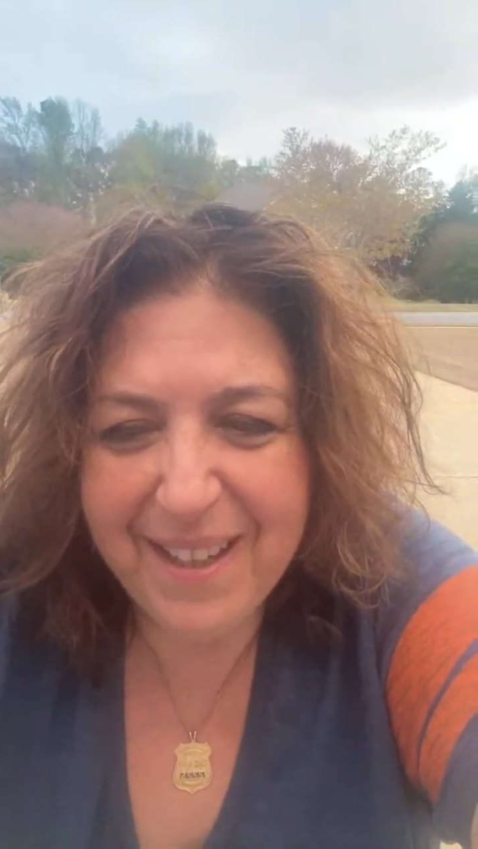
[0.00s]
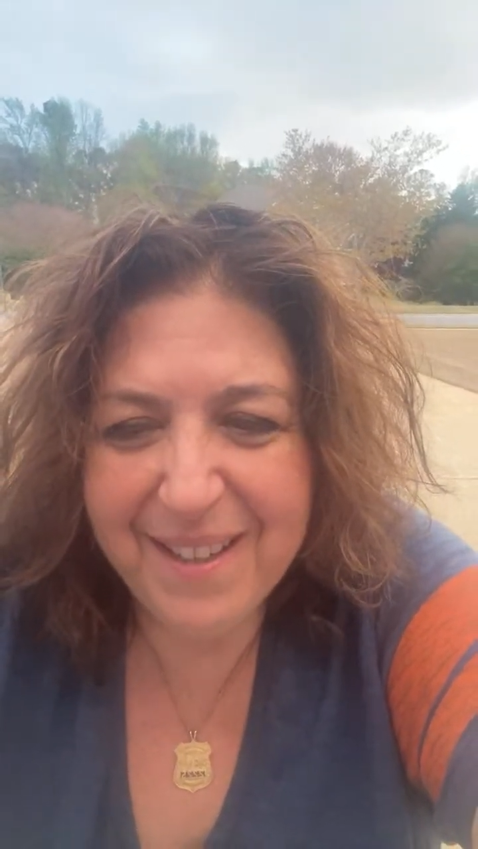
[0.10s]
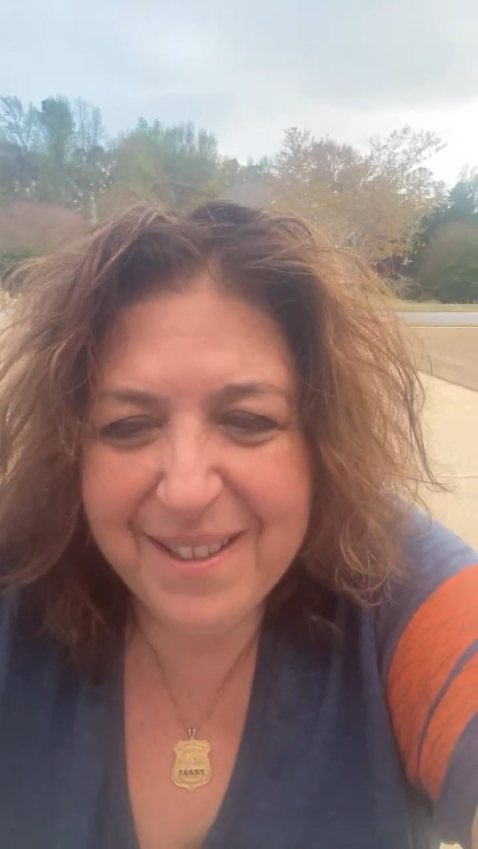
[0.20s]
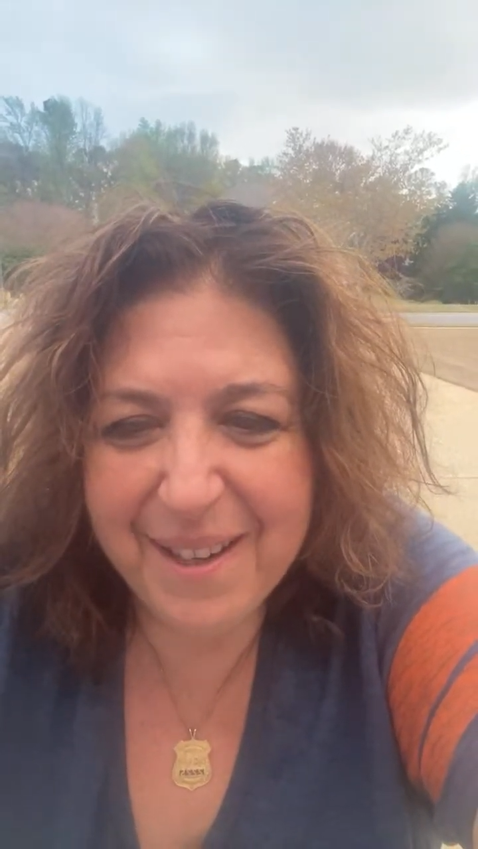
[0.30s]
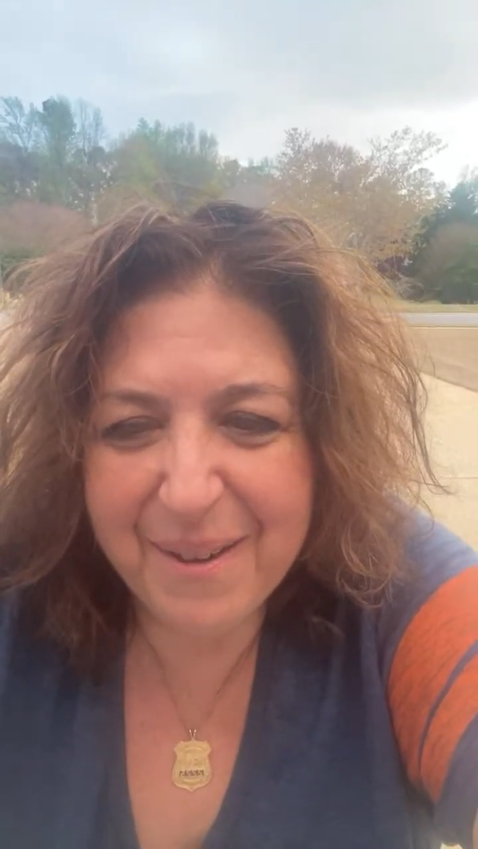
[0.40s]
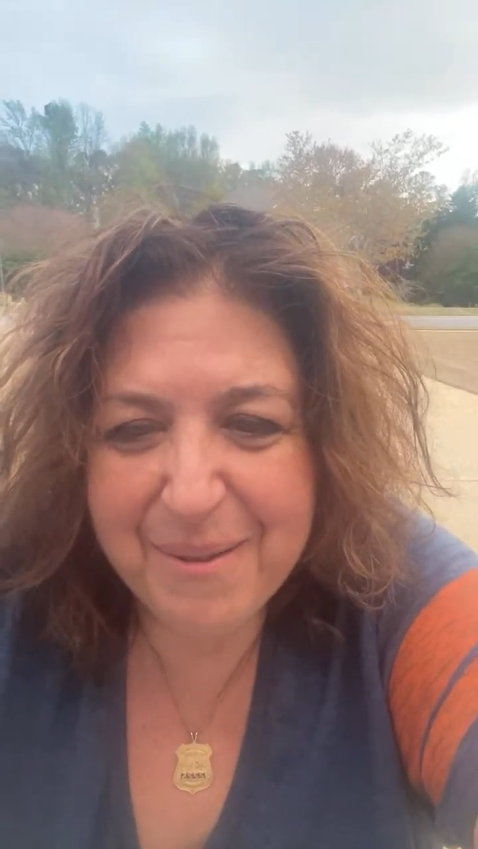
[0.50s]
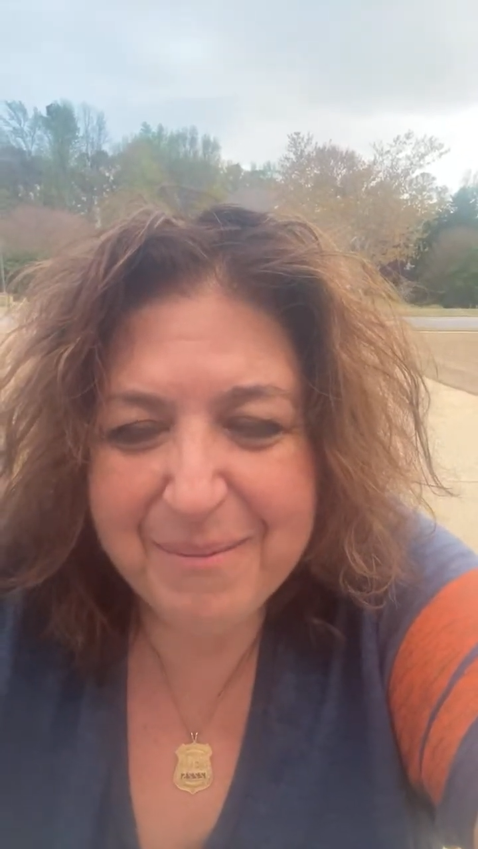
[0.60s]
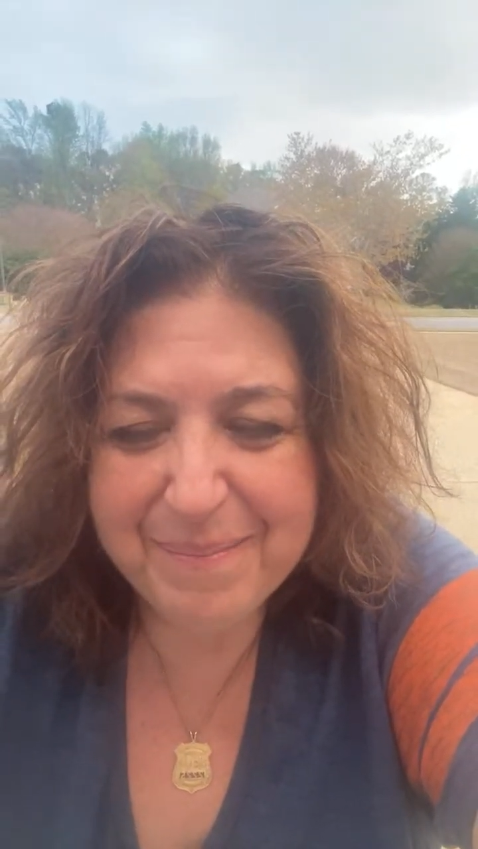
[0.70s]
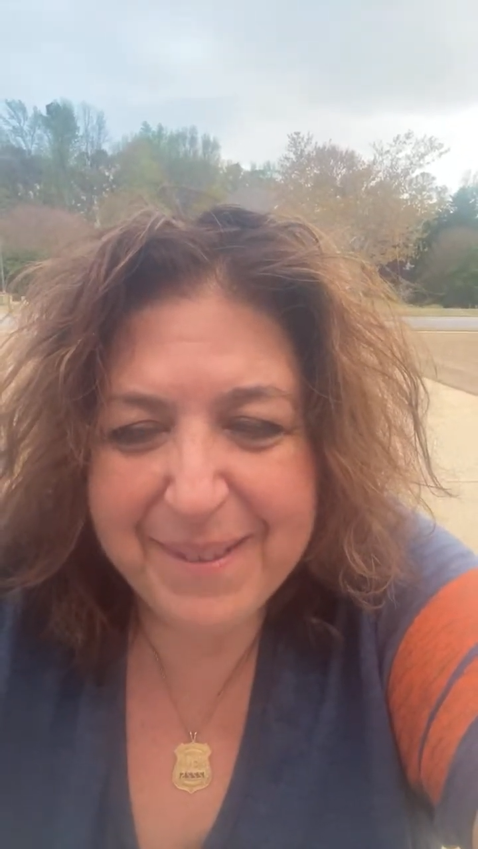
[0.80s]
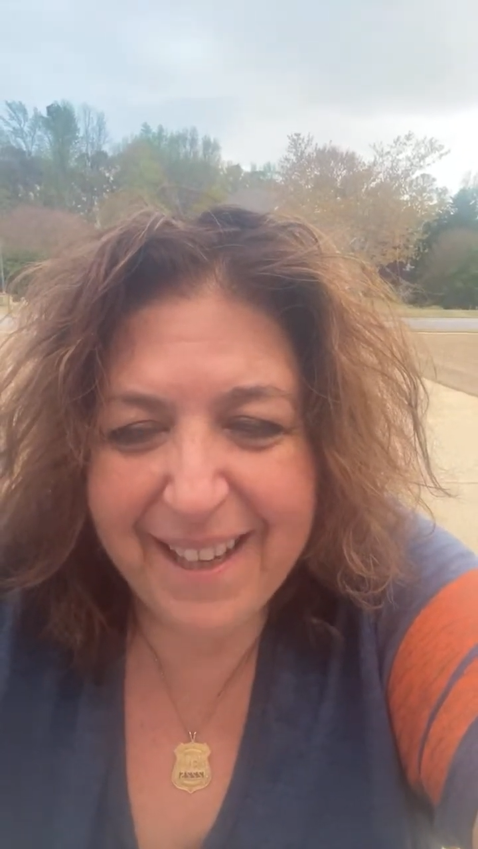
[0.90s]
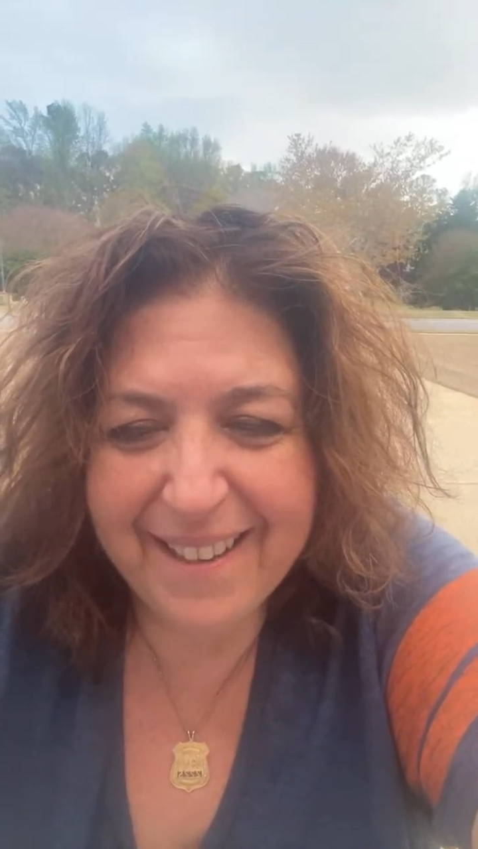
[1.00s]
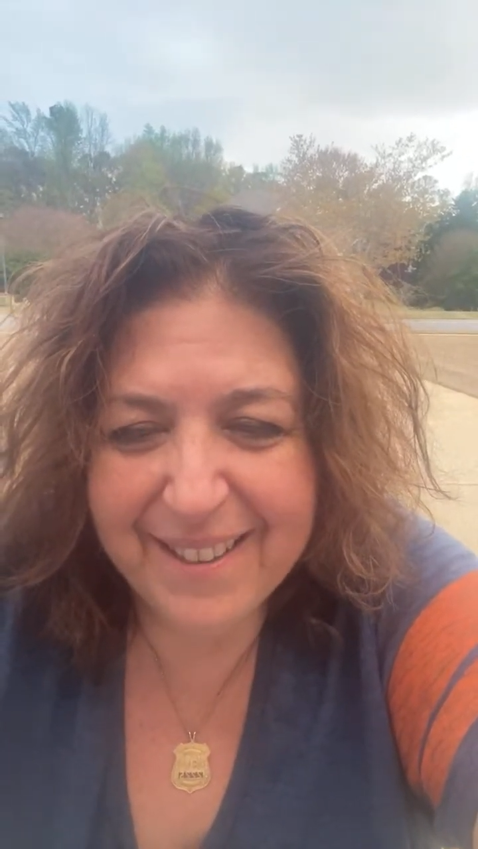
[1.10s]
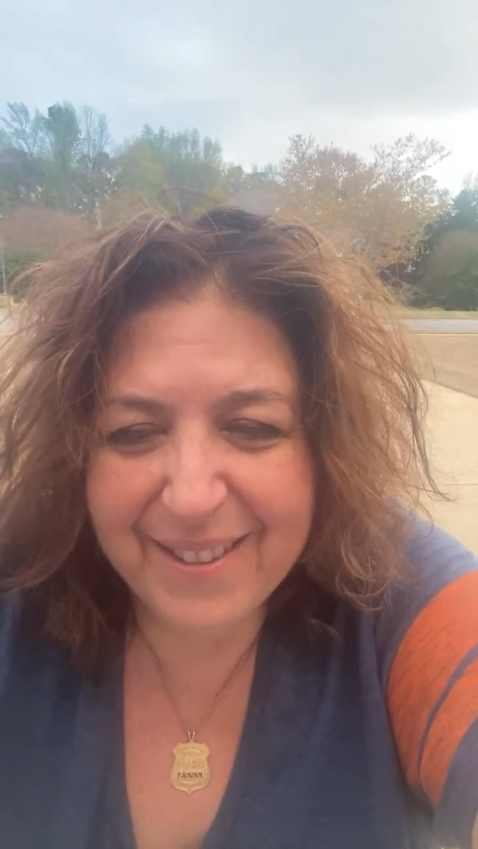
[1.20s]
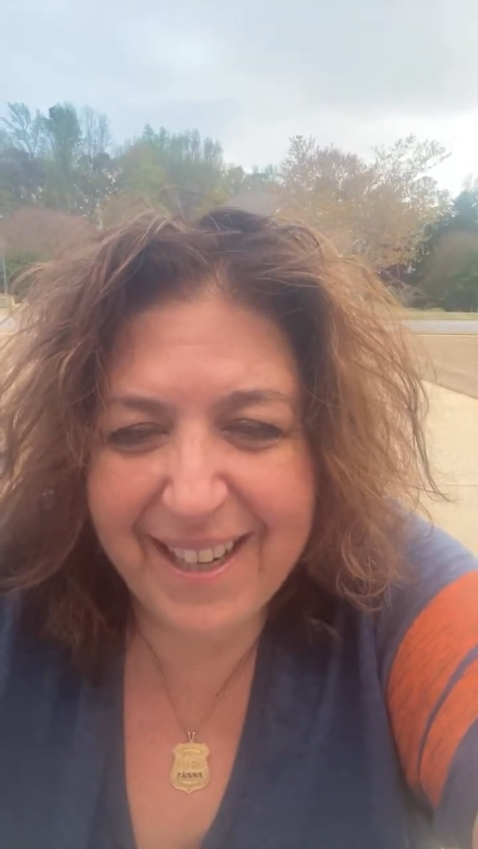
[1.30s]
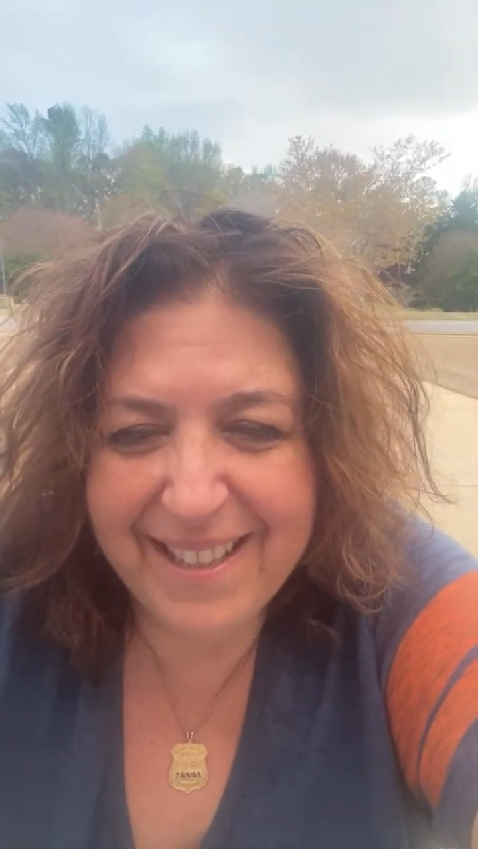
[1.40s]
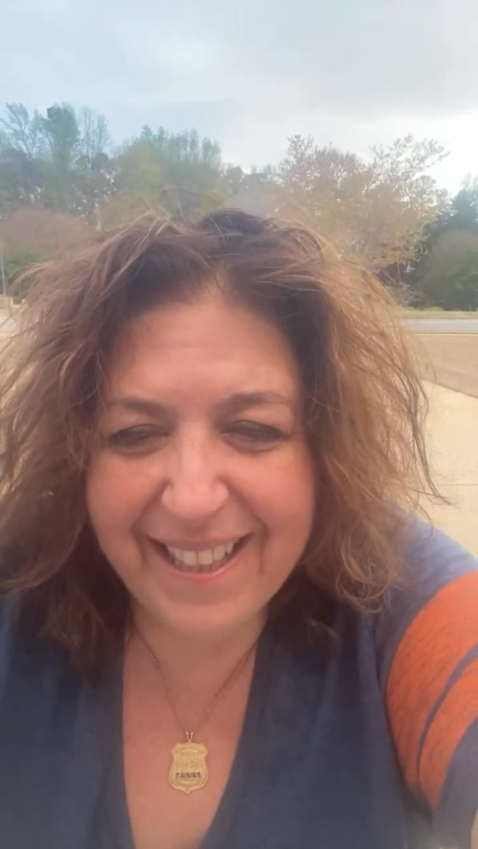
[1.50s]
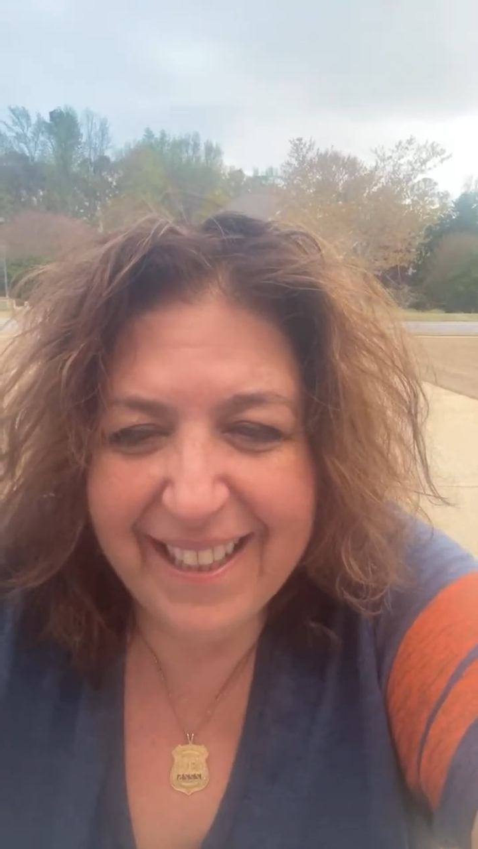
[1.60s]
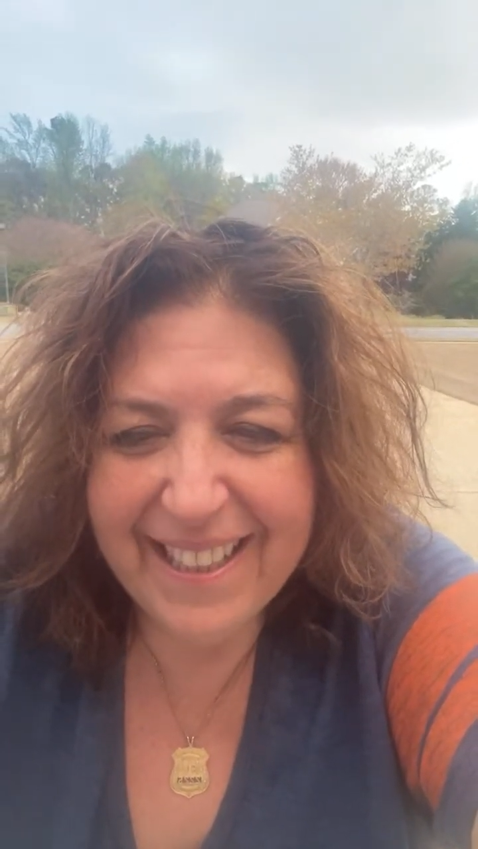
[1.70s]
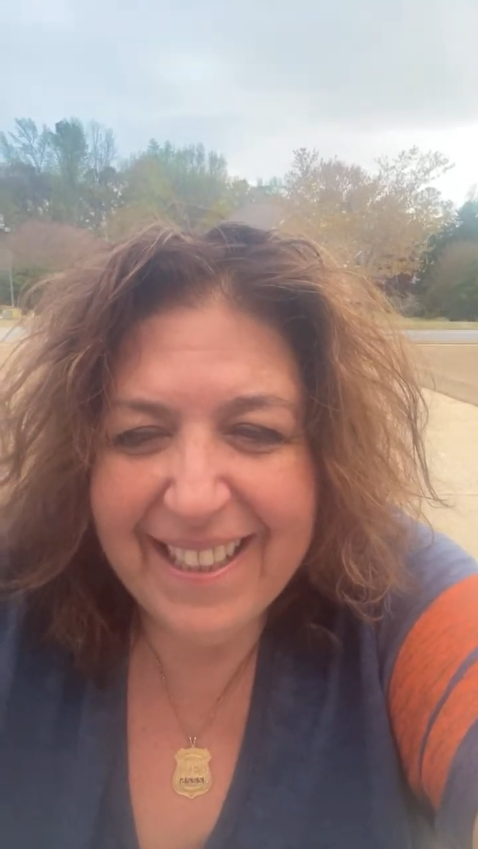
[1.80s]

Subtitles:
So yeah, crazy.